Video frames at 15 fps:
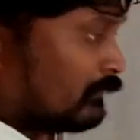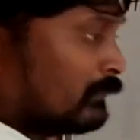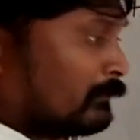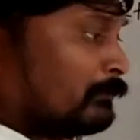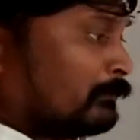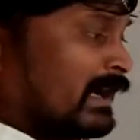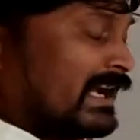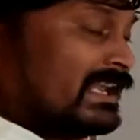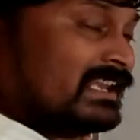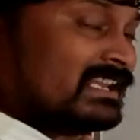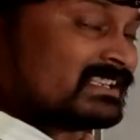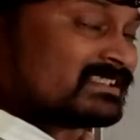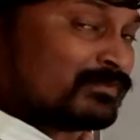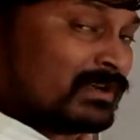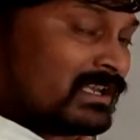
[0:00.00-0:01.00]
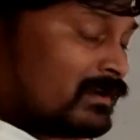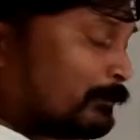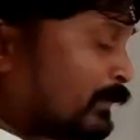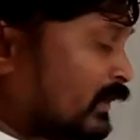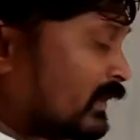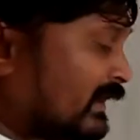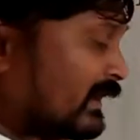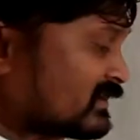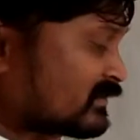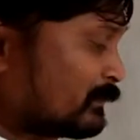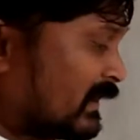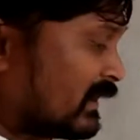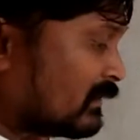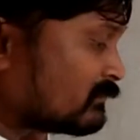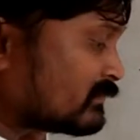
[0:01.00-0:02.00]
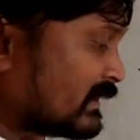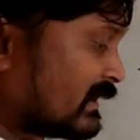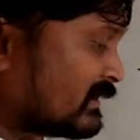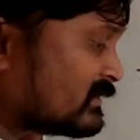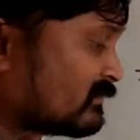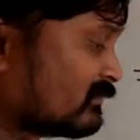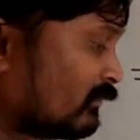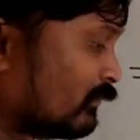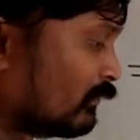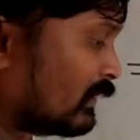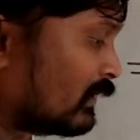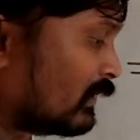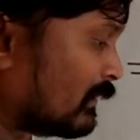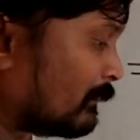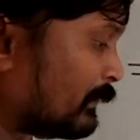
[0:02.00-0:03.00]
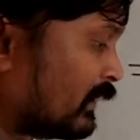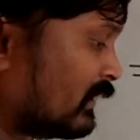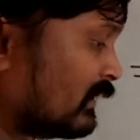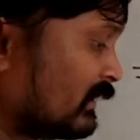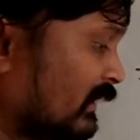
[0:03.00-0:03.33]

minus 1 upon h becomes as 1 upon